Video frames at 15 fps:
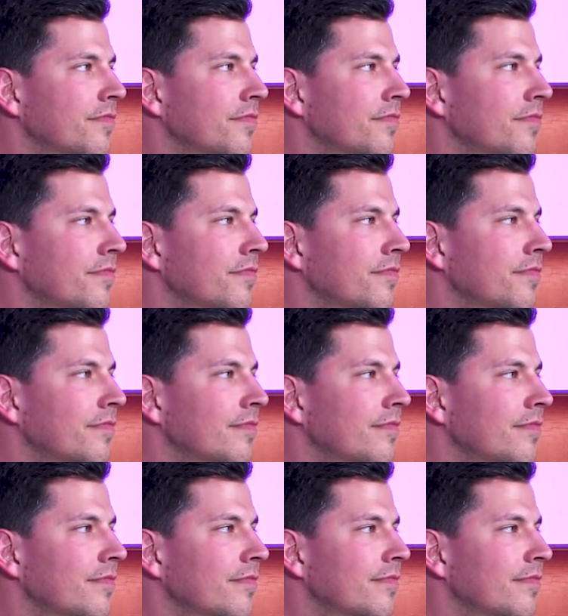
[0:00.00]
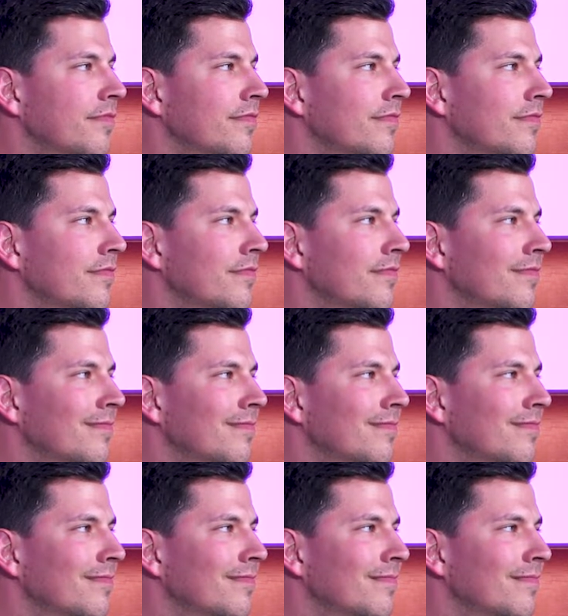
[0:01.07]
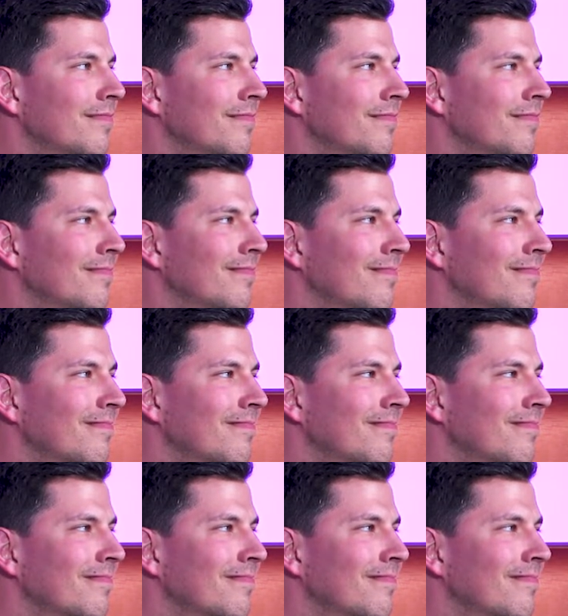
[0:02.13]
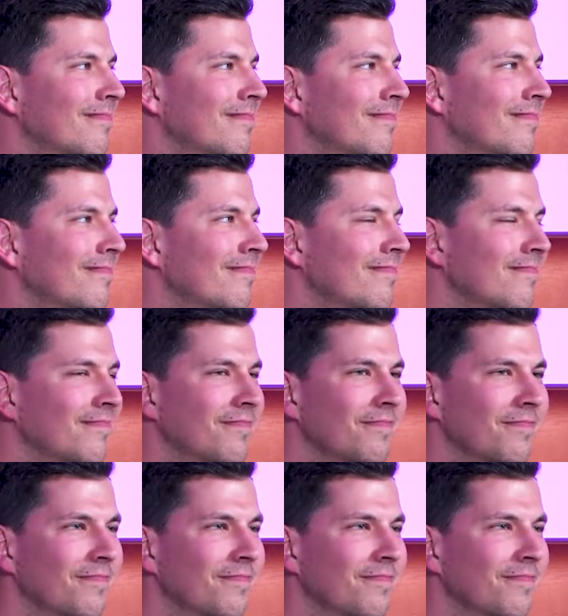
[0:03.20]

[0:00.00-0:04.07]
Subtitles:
[no speech]